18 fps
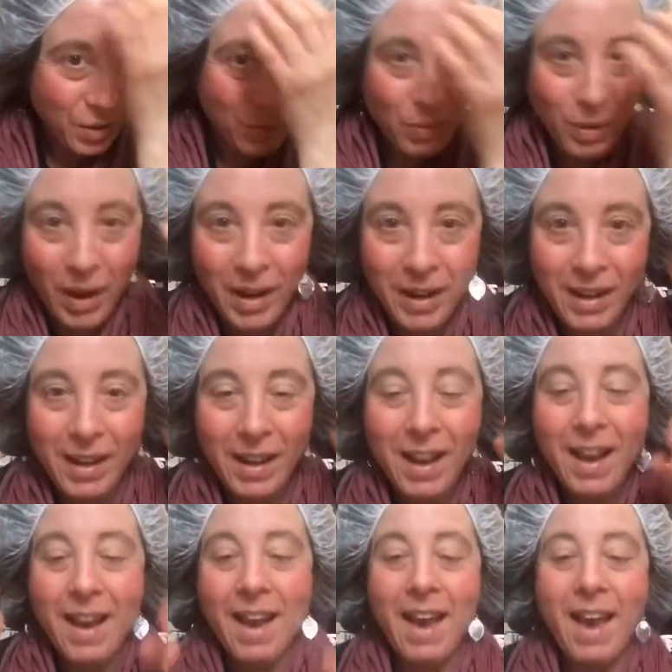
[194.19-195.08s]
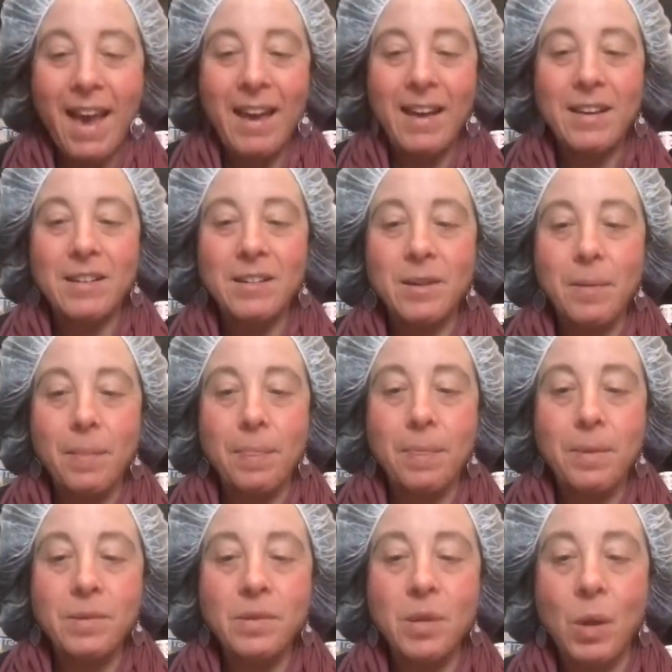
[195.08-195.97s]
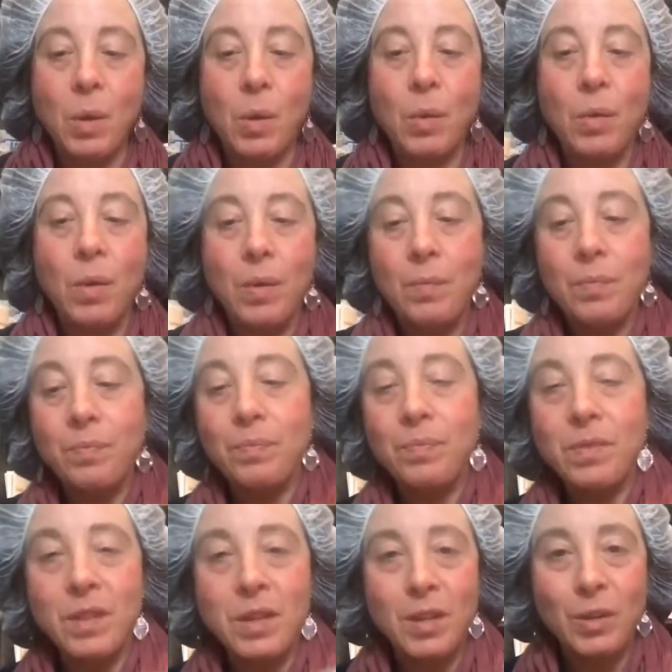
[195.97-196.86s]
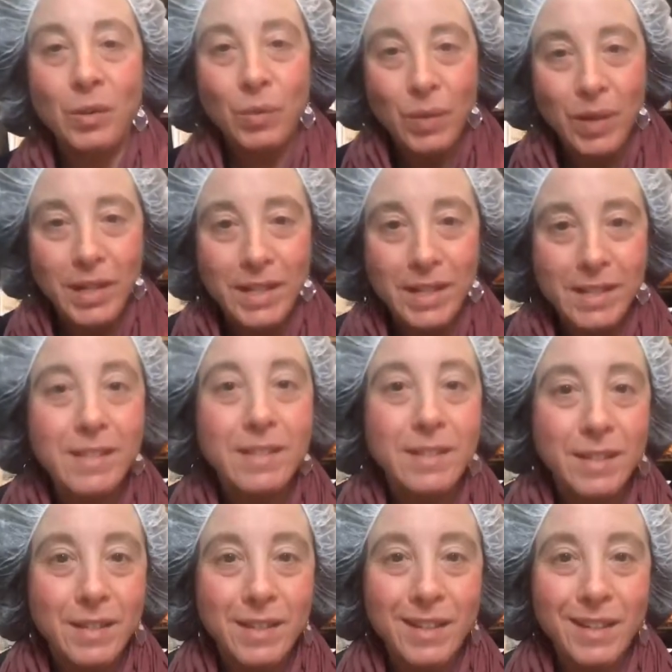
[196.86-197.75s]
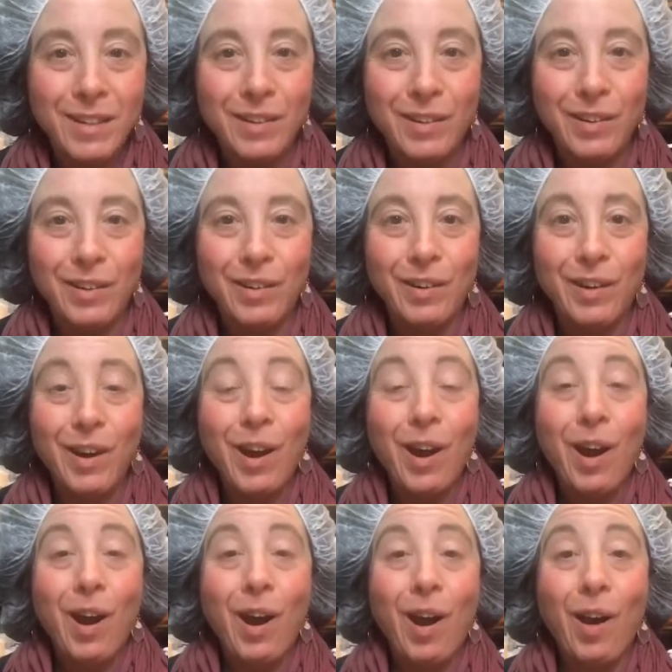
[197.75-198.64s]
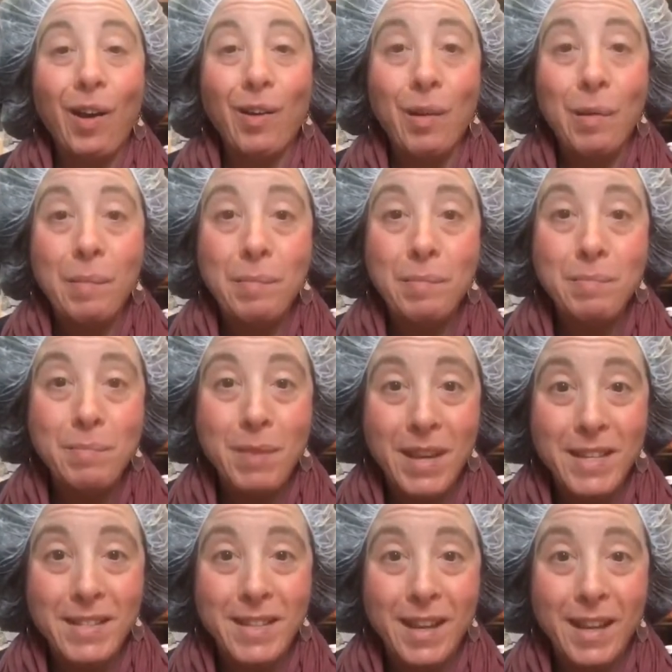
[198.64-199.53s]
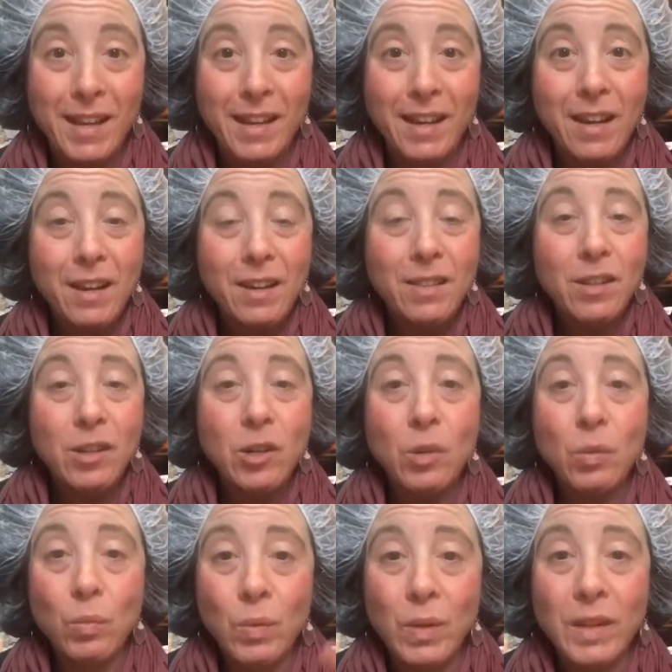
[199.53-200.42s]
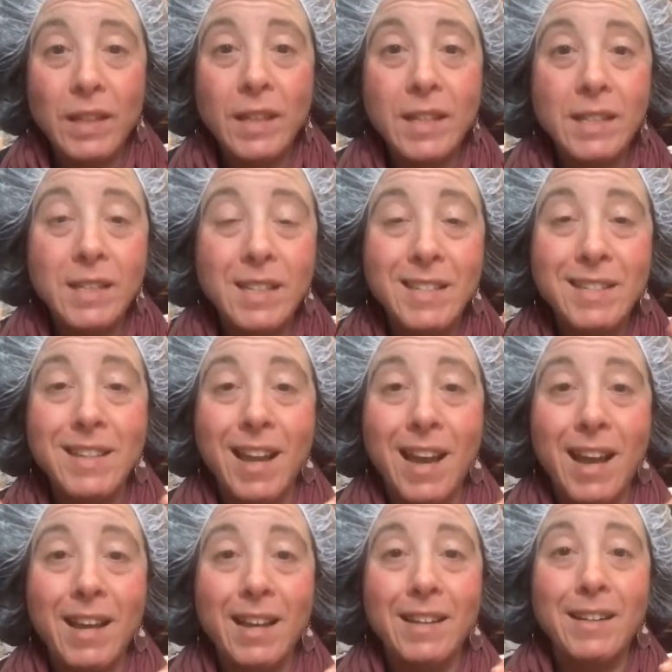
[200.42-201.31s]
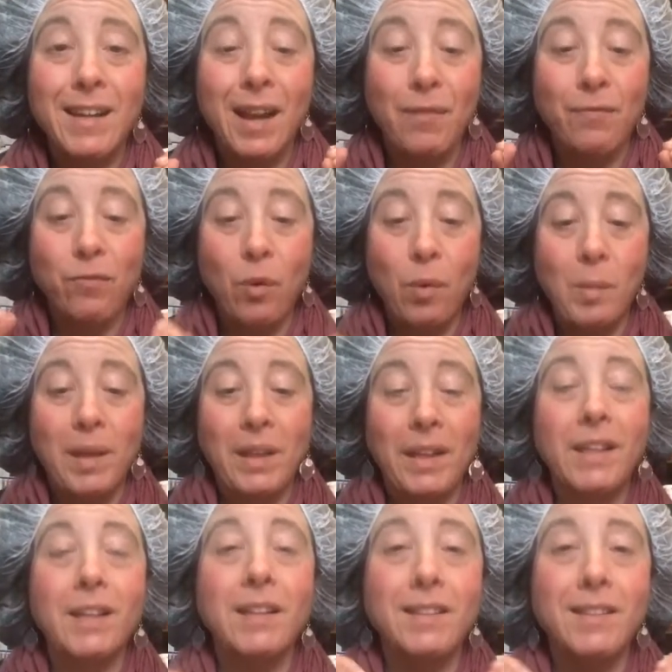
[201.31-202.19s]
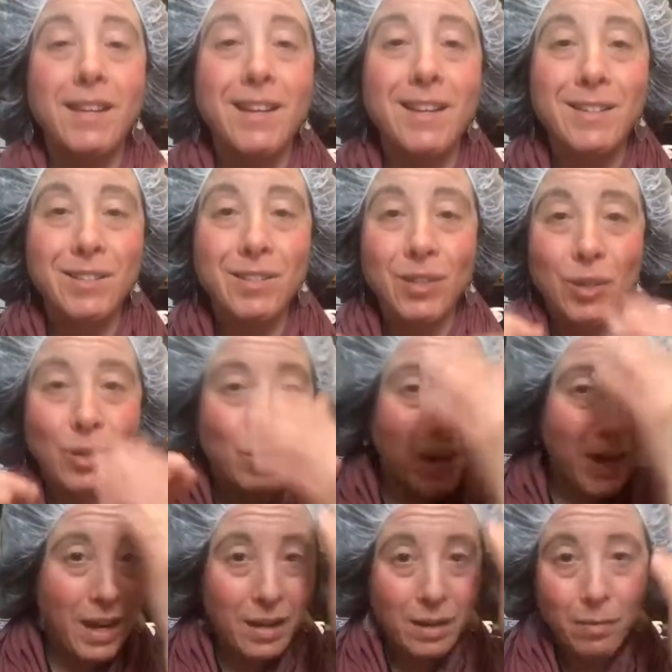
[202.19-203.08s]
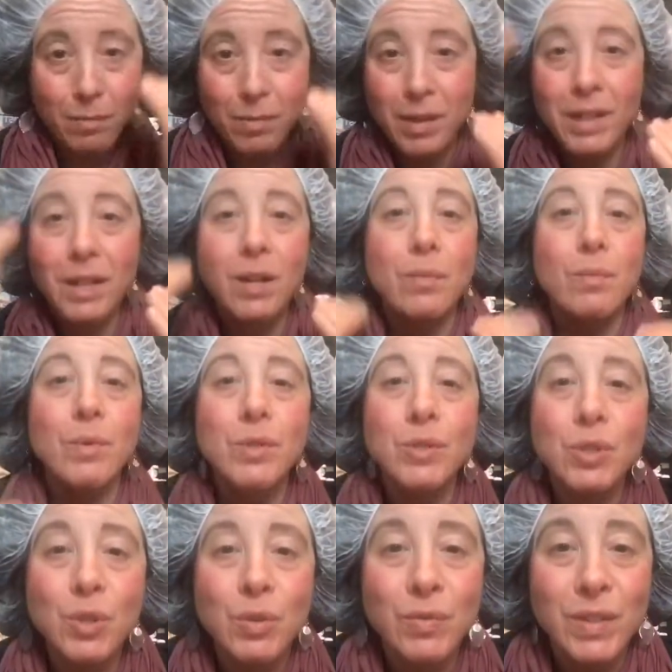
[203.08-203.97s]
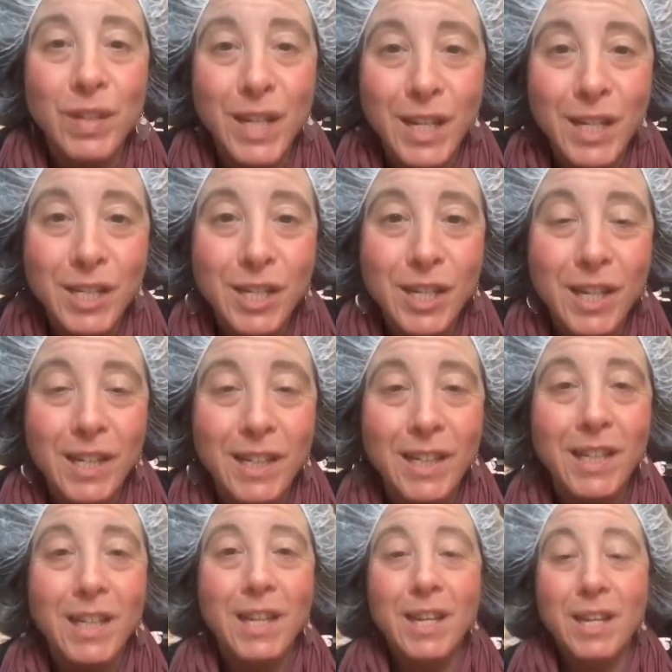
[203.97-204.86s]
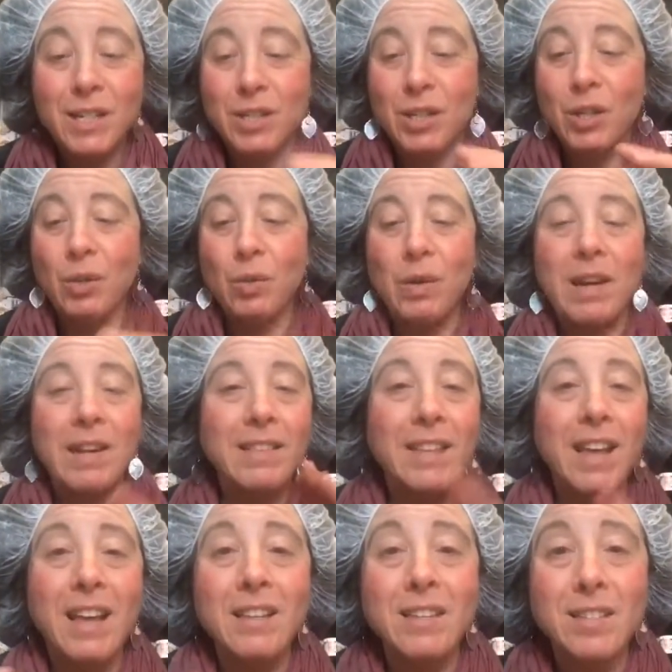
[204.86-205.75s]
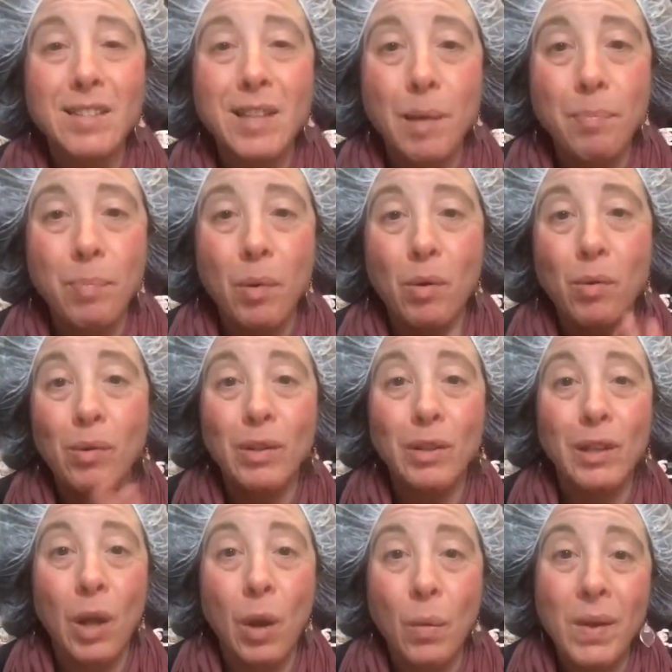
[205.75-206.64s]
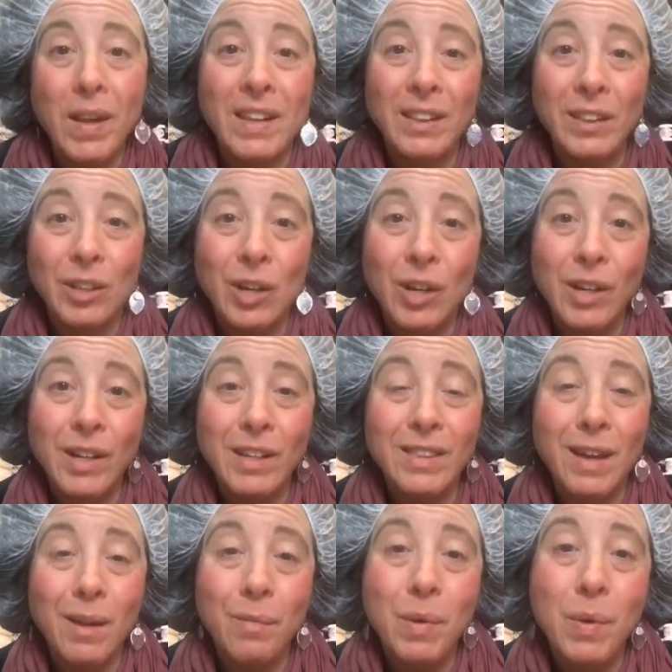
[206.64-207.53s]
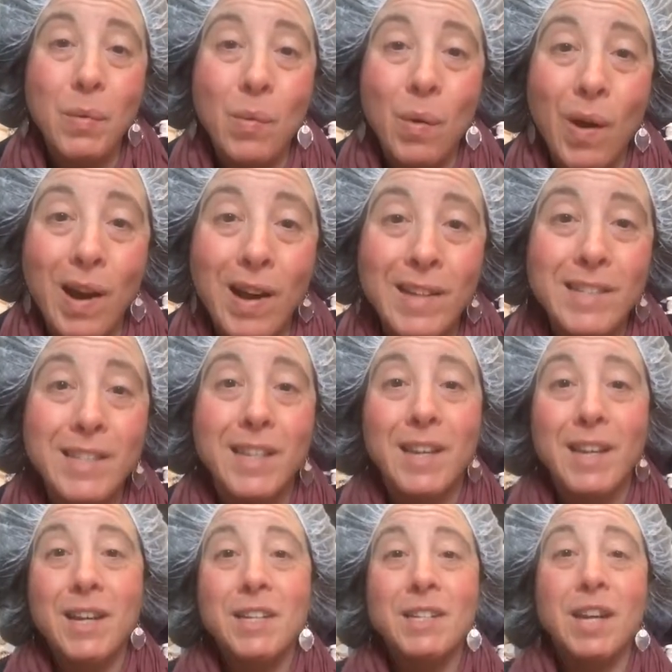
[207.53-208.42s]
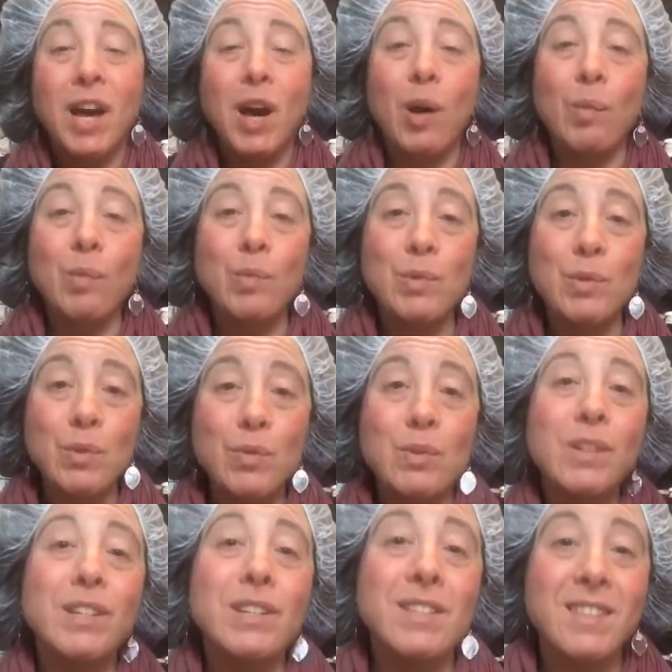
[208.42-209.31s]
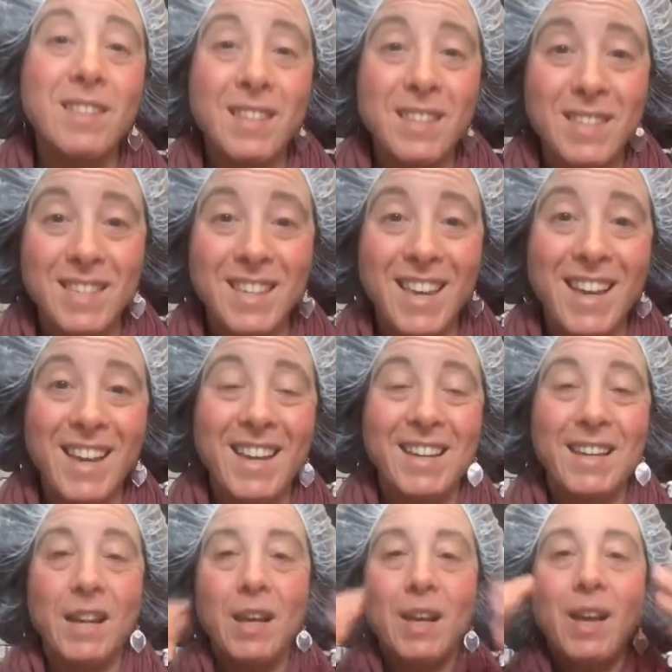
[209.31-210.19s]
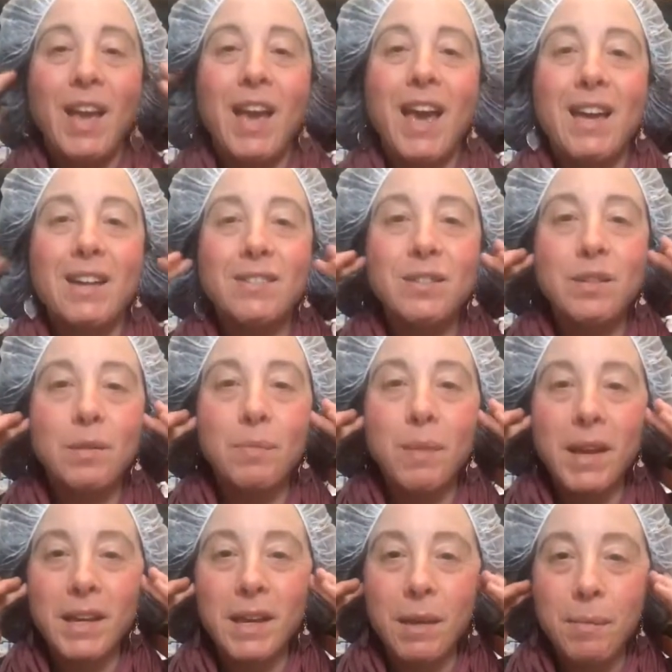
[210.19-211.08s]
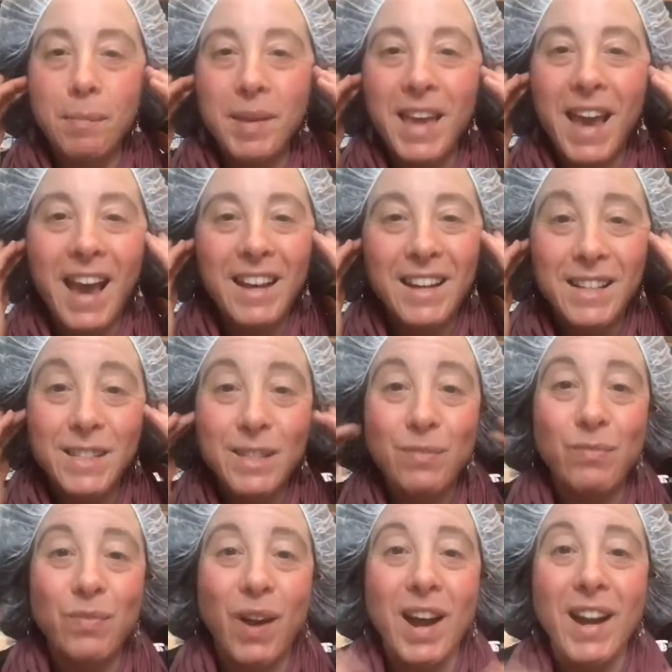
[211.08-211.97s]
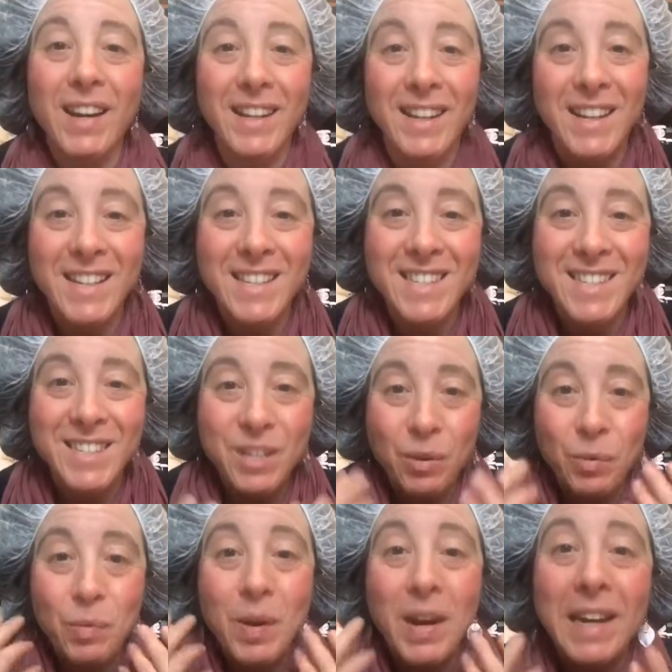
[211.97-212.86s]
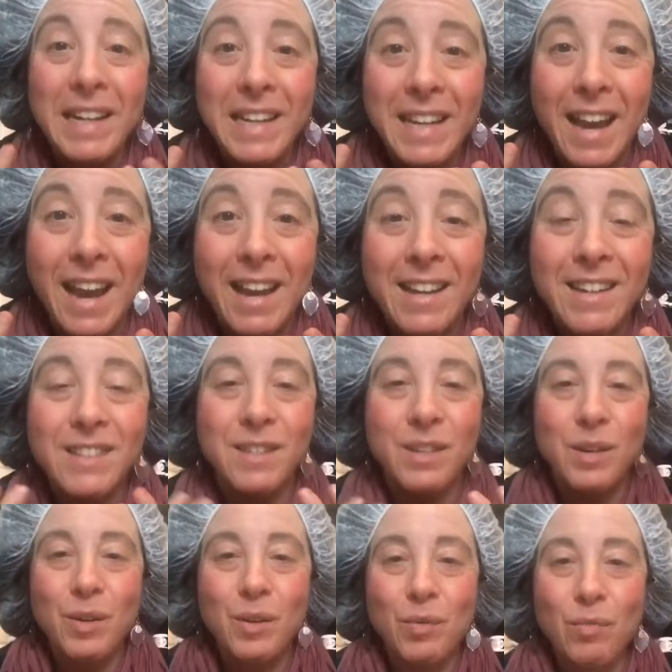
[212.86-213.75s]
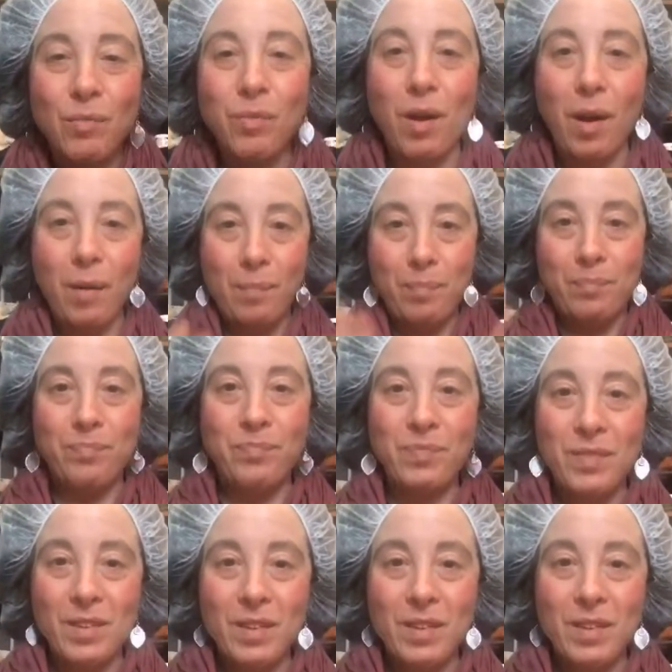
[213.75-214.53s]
right? And so the ingredients in here are amazing. They're really designed, I formulated this to create an immediate rejuvenation, to create that supple, glowy look that we want, to help nourish the skin, and to make it be at its finest, to radiate from